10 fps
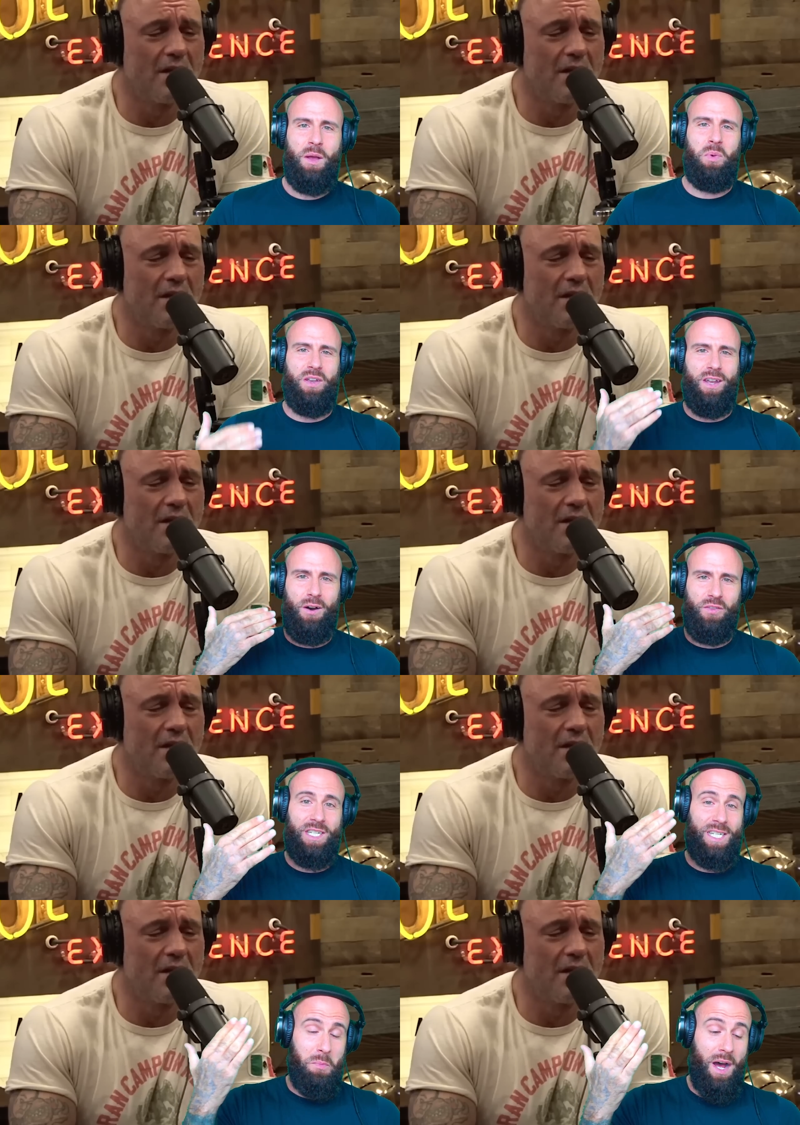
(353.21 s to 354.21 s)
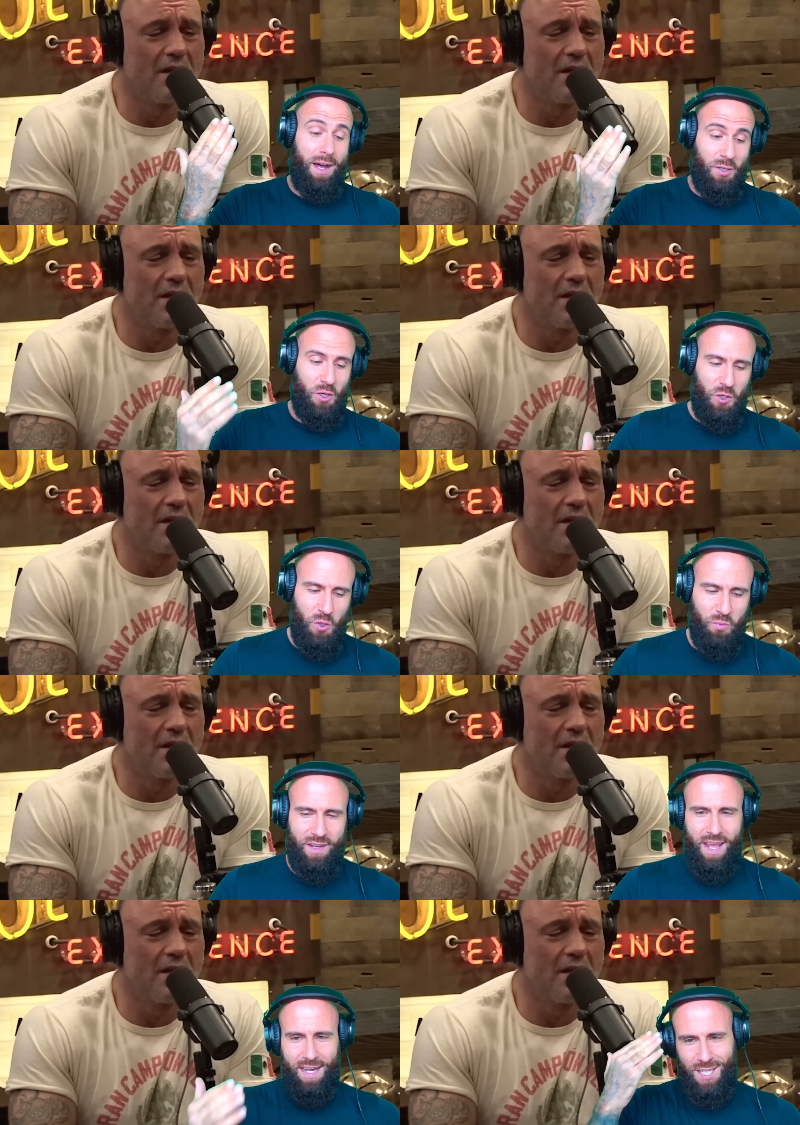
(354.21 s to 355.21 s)
Speaker 1: But now the smart
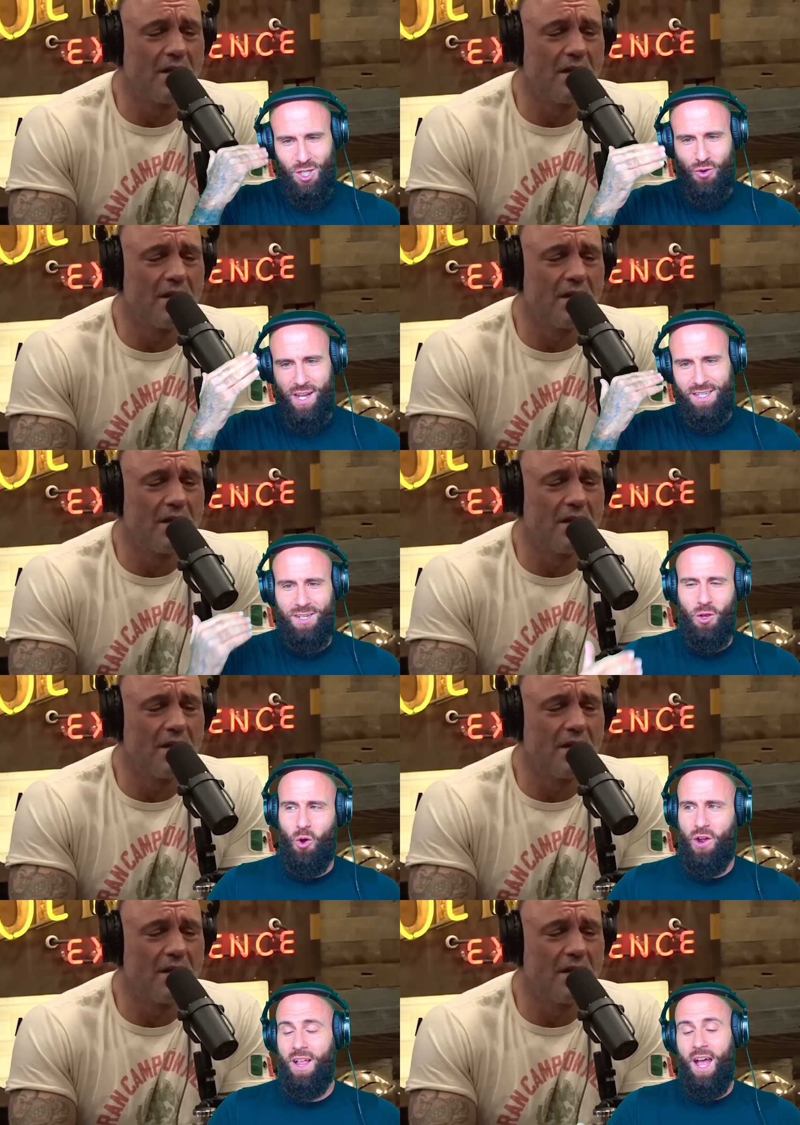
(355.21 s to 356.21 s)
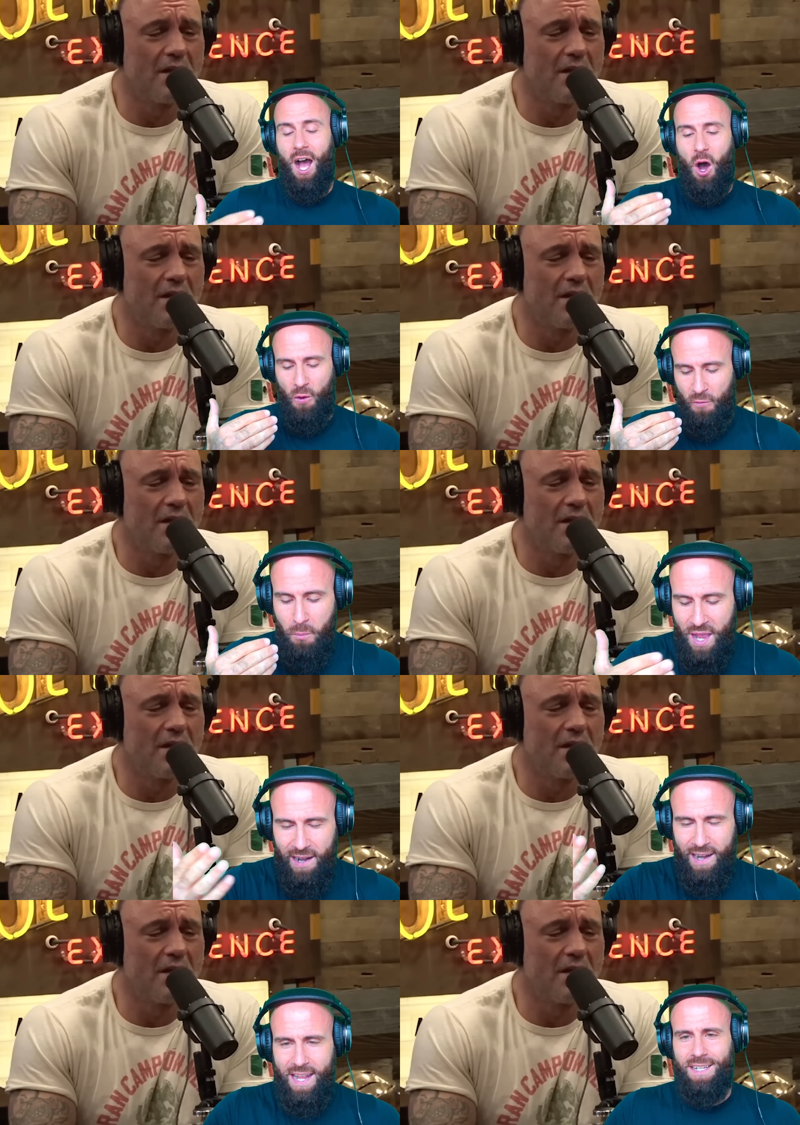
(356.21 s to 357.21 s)
human extracts the oil out of
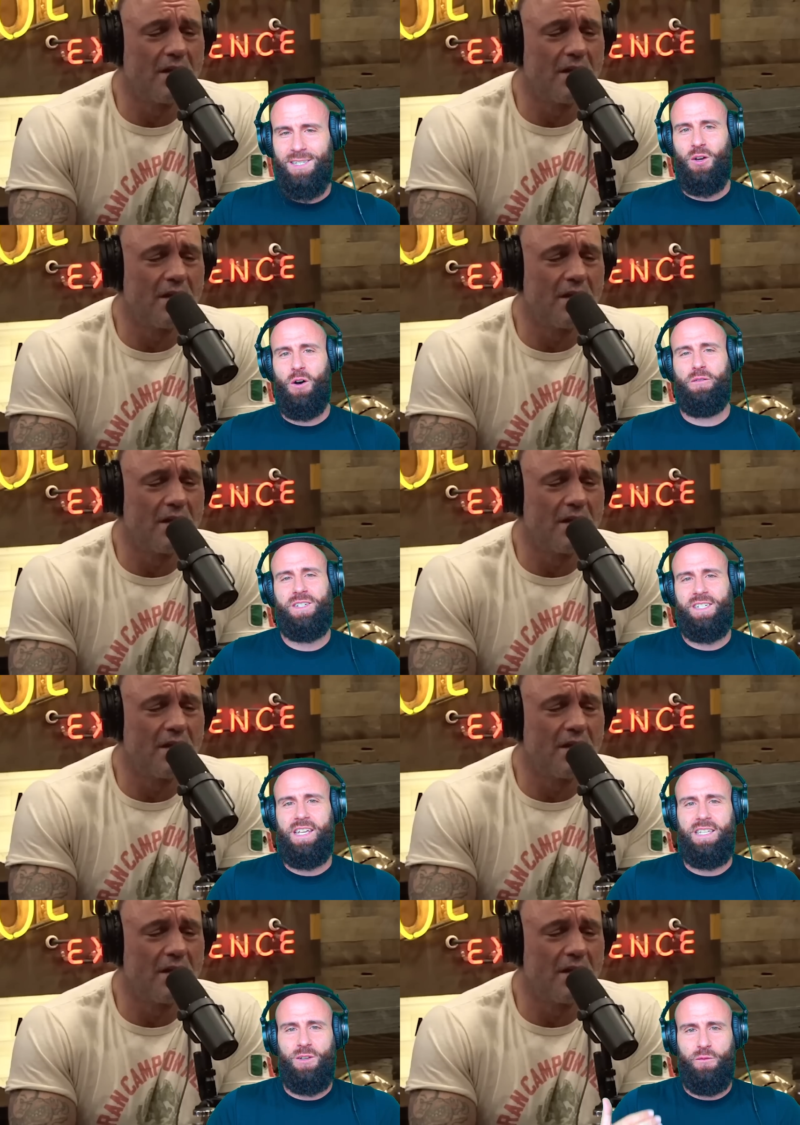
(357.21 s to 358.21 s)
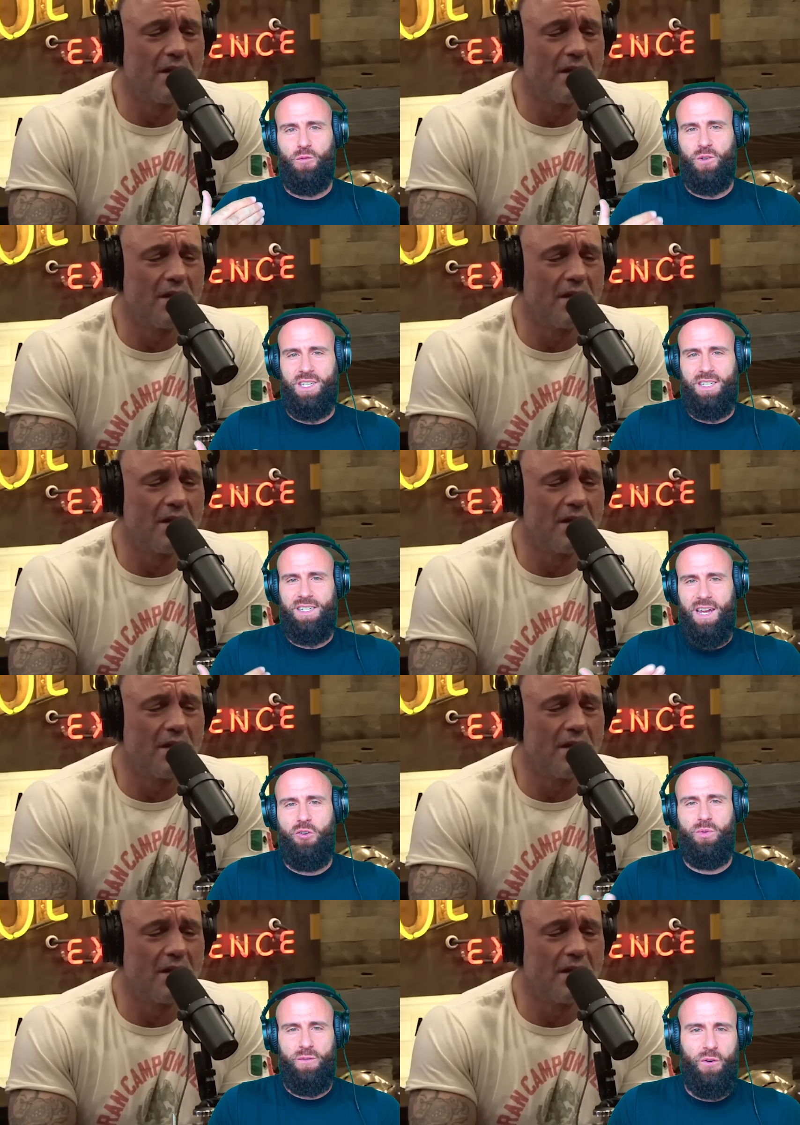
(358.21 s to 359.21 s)
millions of seeds. Of course, this is
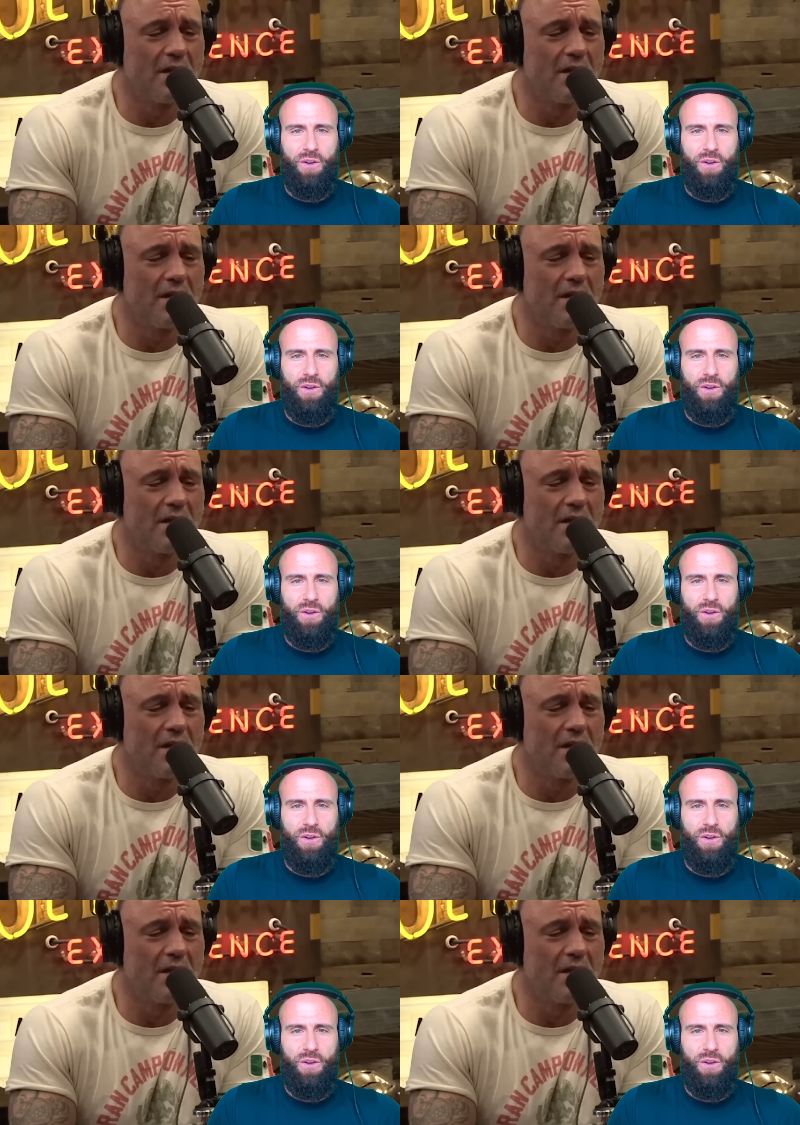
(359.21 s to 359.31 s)
terrible for